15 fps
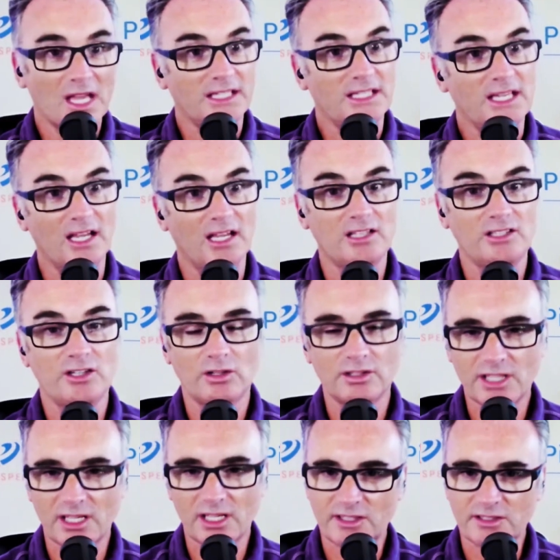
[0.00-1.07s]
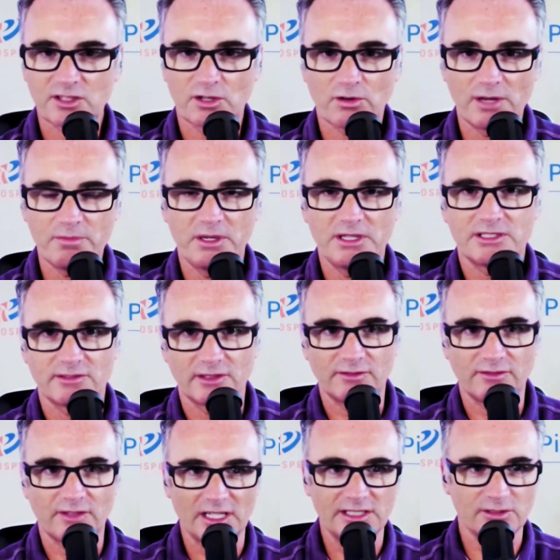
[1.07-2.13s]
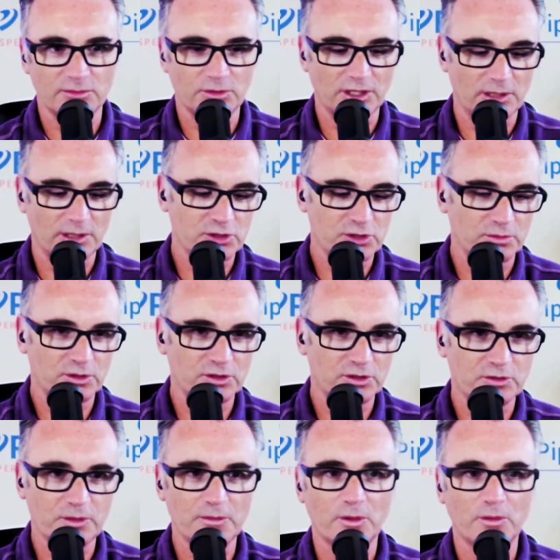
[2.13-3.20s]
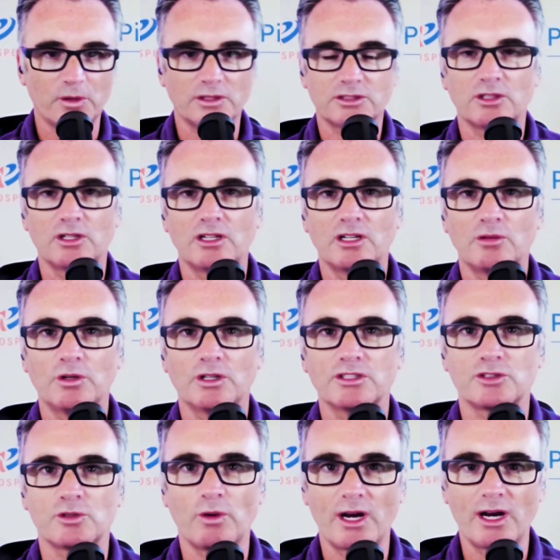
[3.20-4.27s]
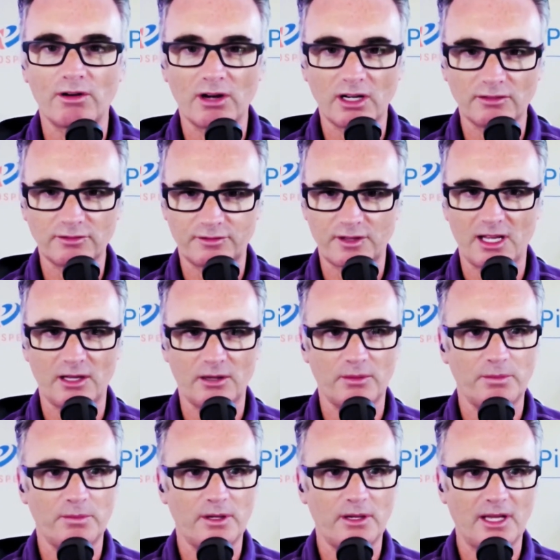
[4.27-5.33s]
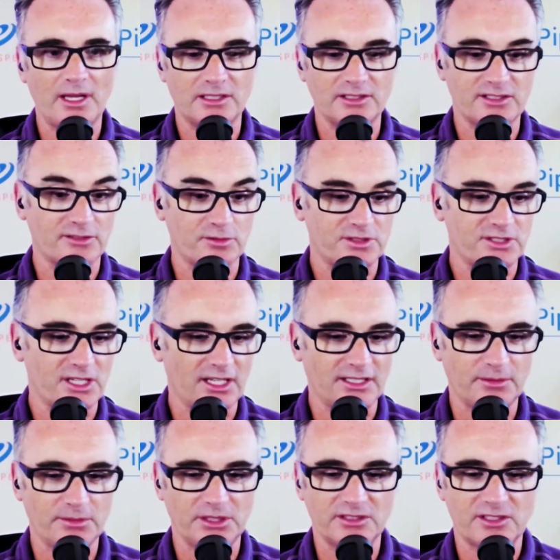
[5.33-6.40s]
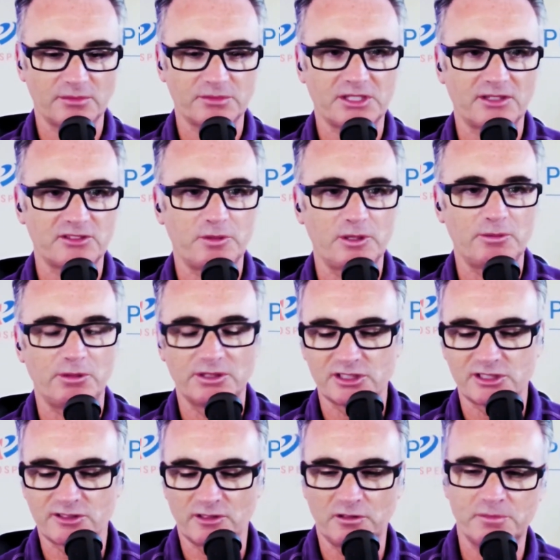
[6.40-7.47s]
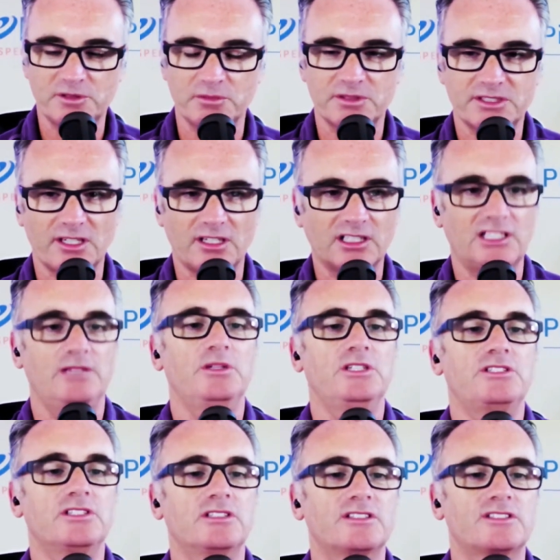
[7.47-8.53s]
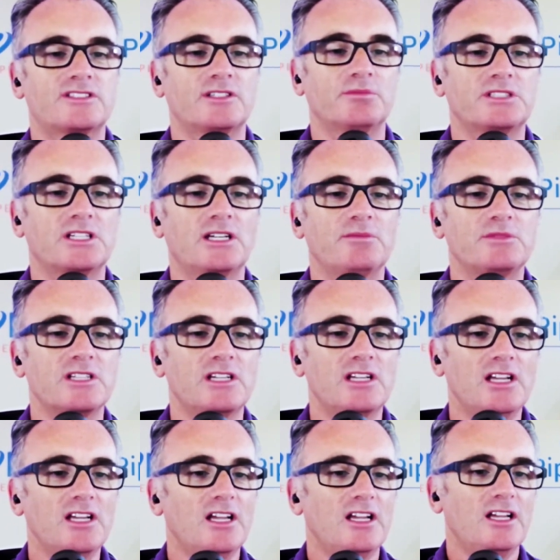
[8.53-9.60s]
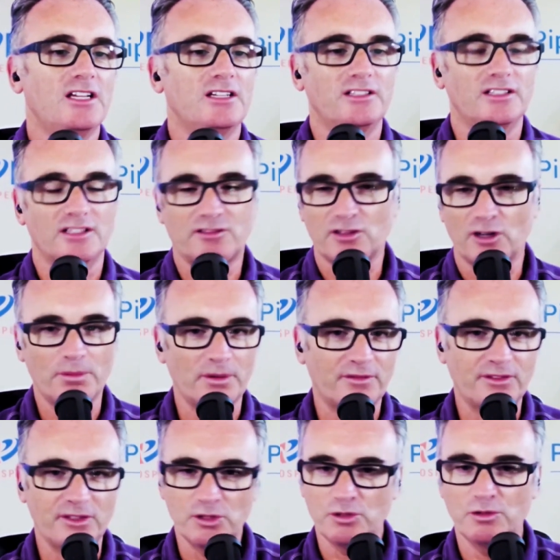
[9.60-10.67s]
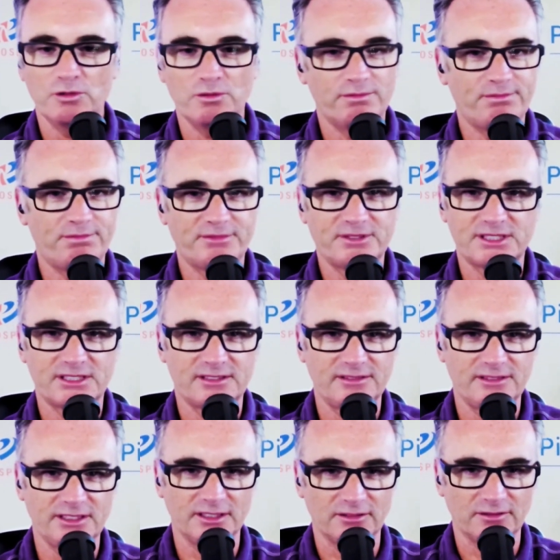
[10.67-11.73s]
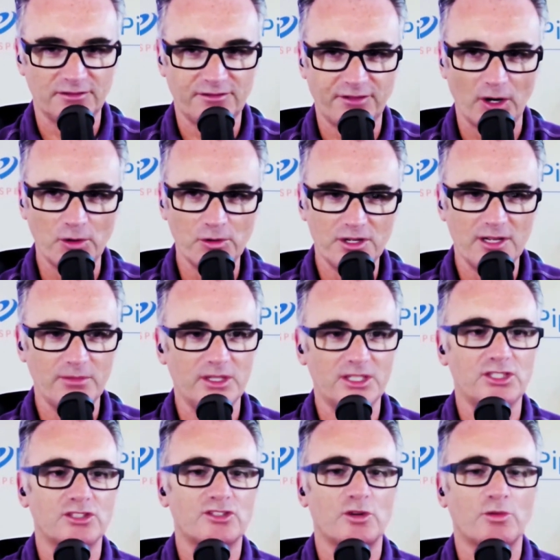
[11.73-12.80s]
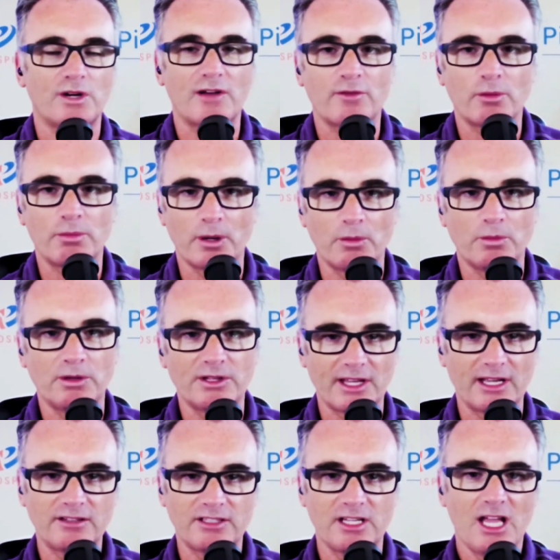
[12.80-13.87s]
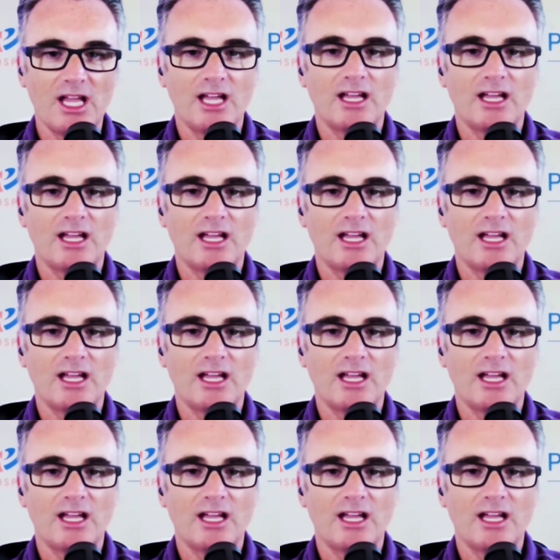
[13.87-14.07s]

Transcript: Yeah, no, that's a great piece of advice and one I'm sure most people weren't uh, weren't aware of. Because uh, as we said, I mean, sometimes people just throw up some stock images. Sometimes yes. they throw up a few, you know, phone images or whatever. But without,